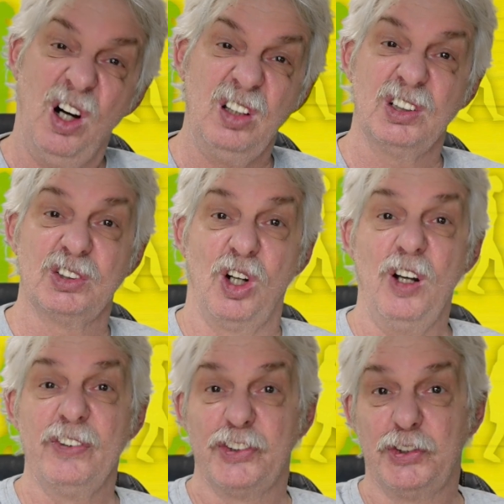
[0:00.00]
All in
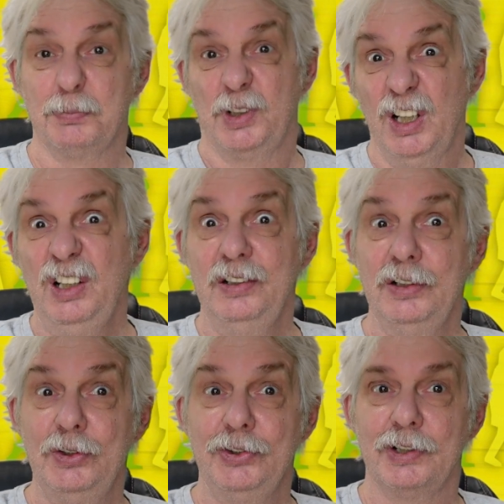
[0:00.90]
all, there's some good
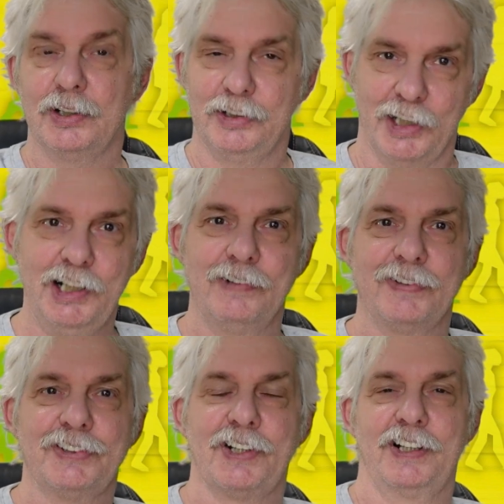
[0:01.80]
news. None
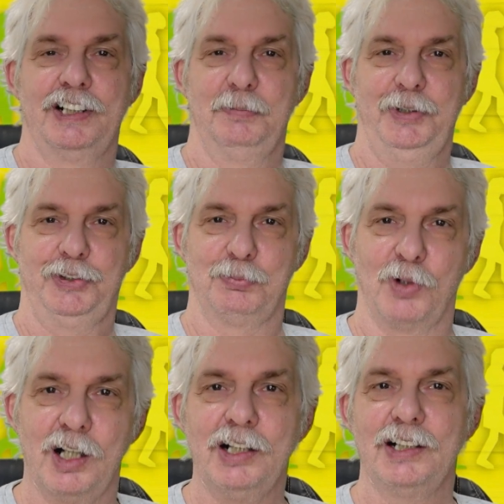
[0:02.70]
of us are going to be
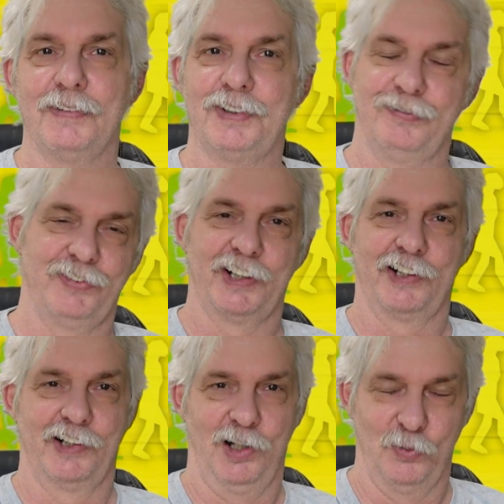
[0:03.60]
smart enough to
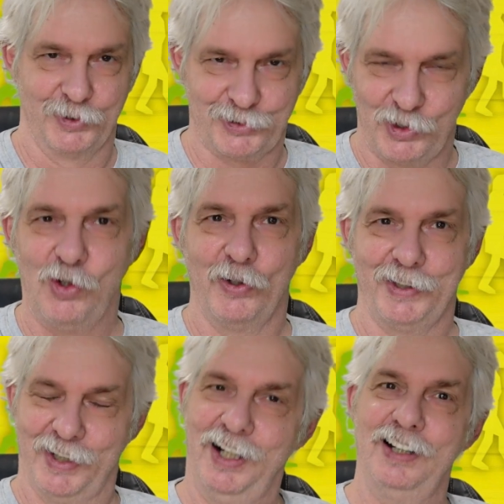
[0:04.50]
figure out what's
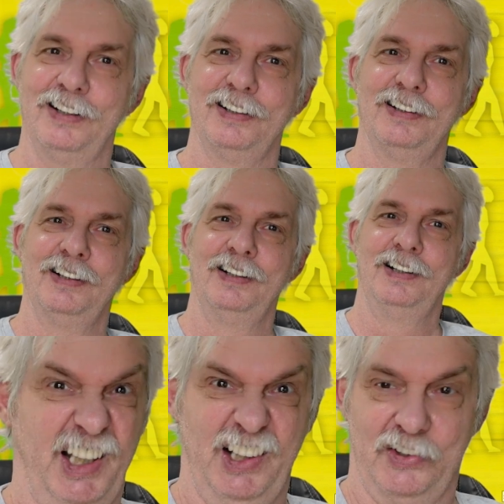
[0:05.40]
going on.
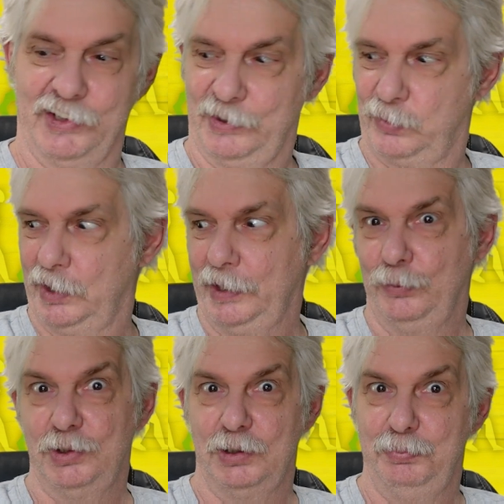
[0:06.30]
Ignorance
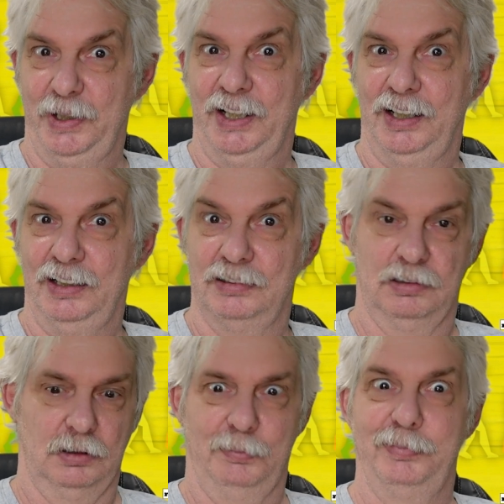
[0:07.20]
really will be
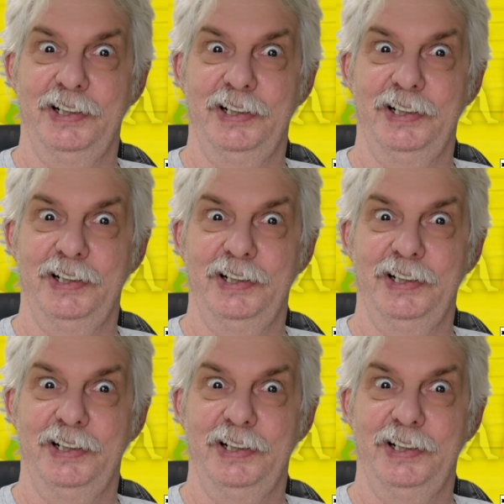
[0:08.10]
a